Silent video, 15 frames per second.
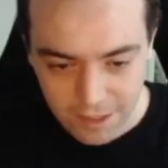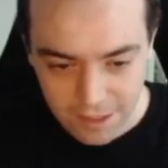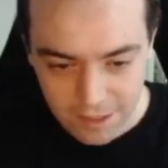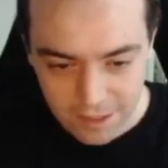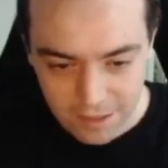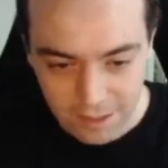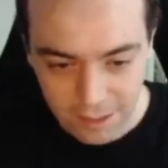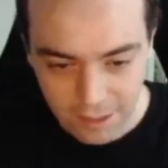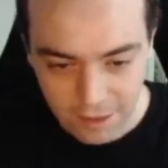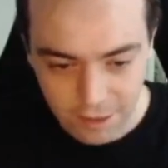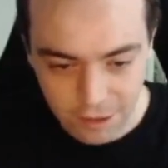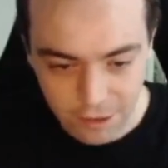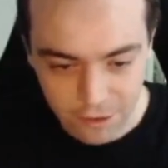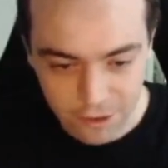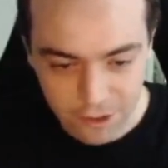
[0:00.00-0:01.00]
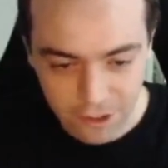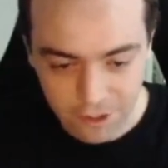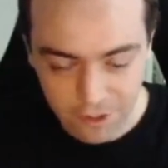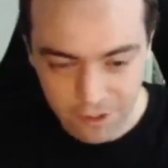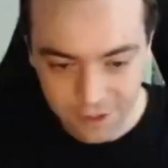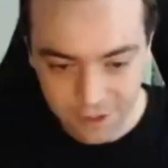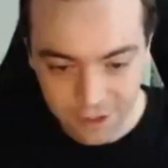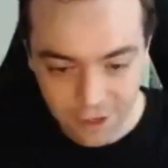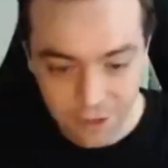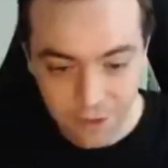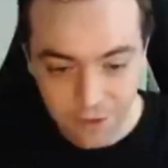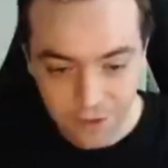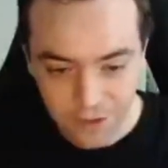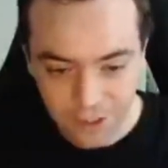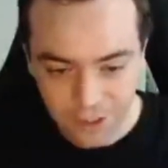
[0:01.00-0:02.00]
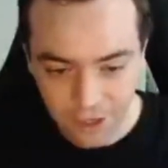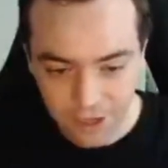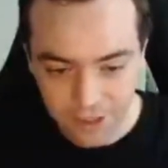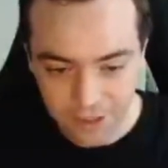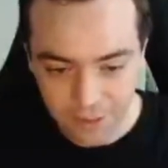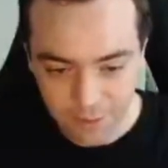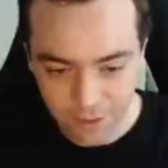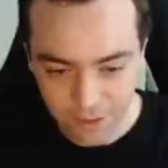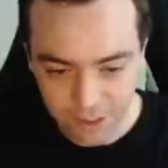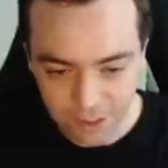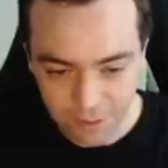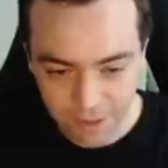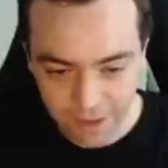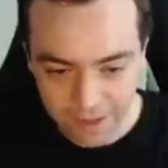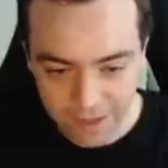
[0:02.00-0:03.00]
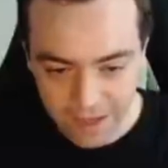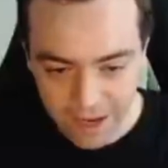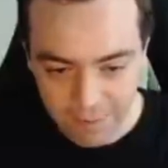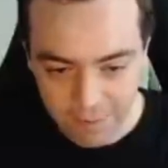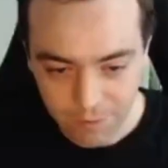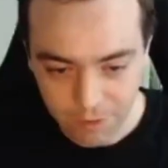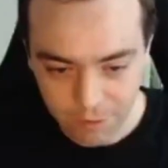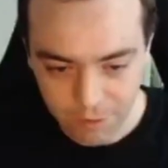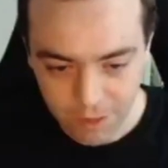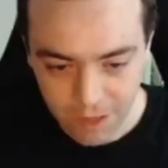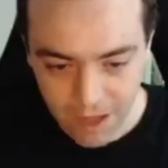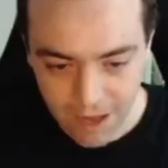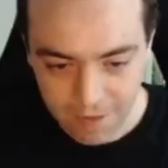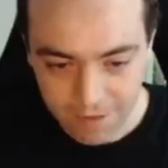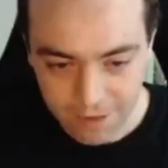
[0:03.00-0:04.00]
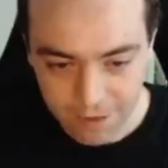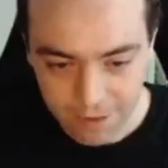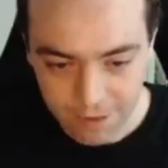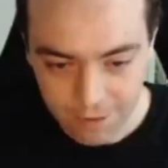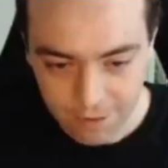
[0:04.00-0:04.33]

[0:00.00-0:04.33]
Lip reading: Like you're usually dodging bullets by the time you would have to